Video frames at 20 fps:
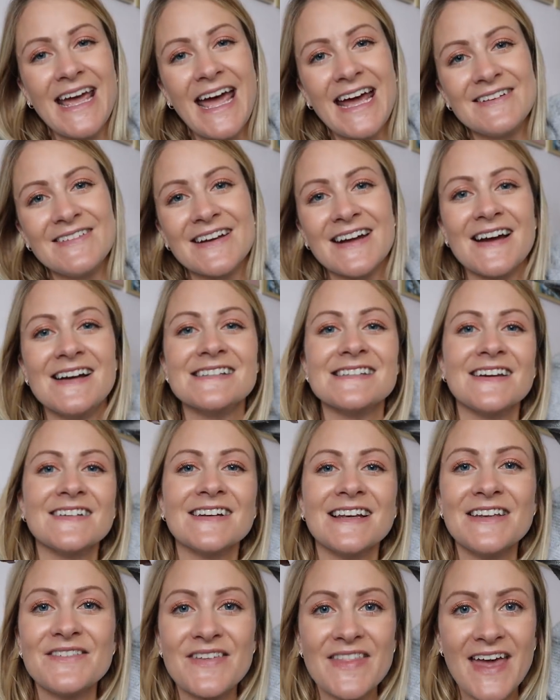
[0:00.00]
Anyway, guys, I'm
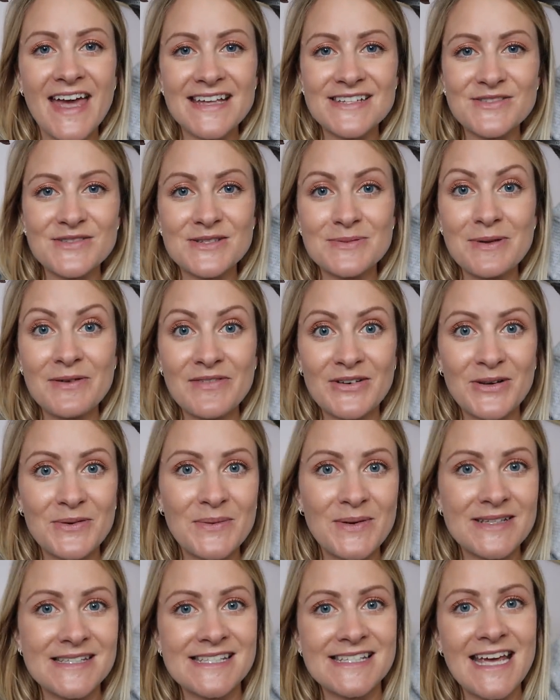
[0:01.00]
going to leave it there. So it was a bit of a
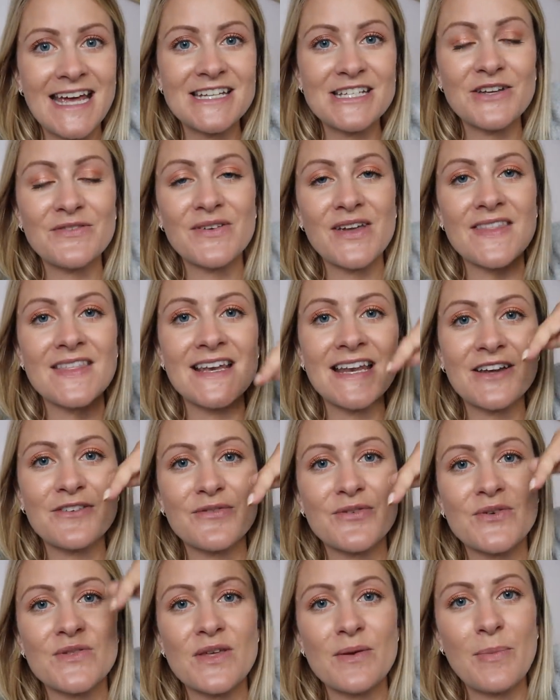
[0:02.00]
long one today. Don't forget the
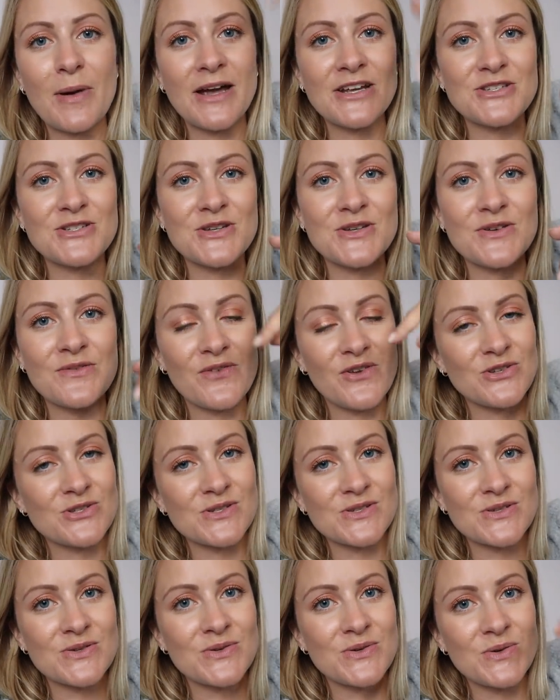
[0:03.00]
link for the Baiju
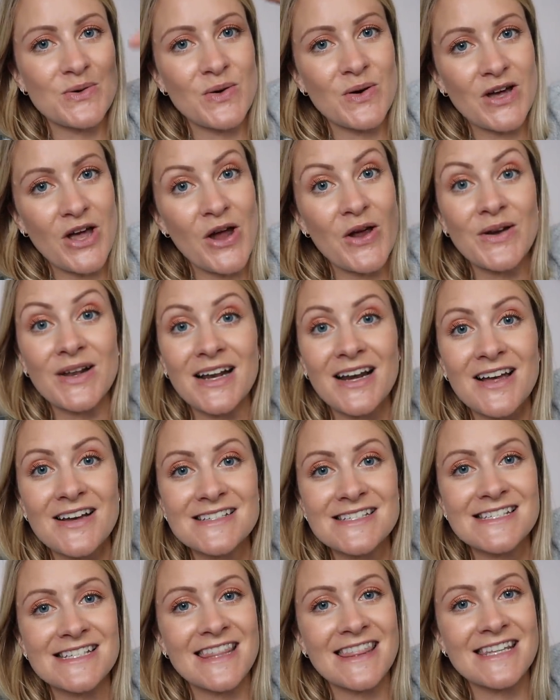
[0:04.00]
Future School coding
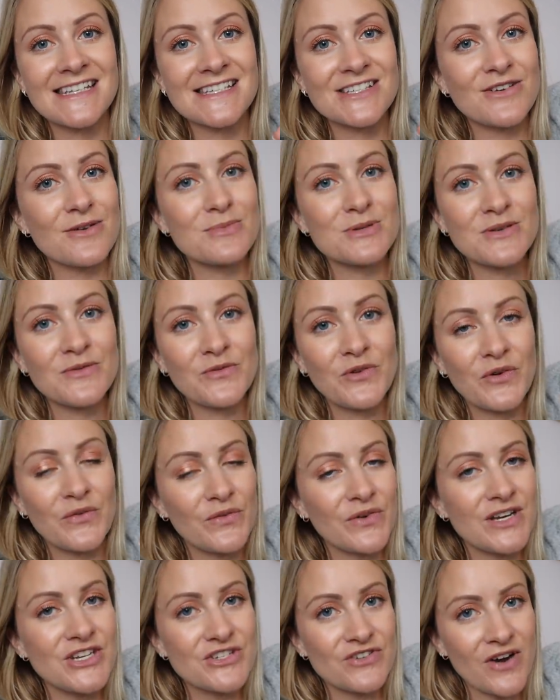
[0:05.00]
classes in the description for a
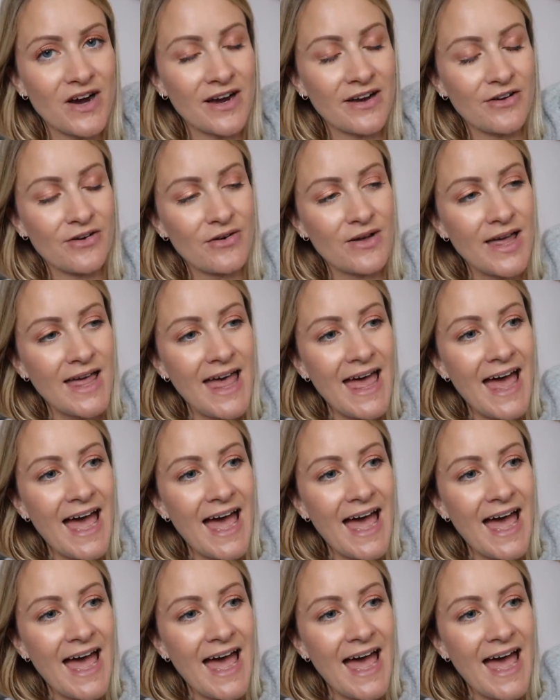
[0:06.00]
free trial.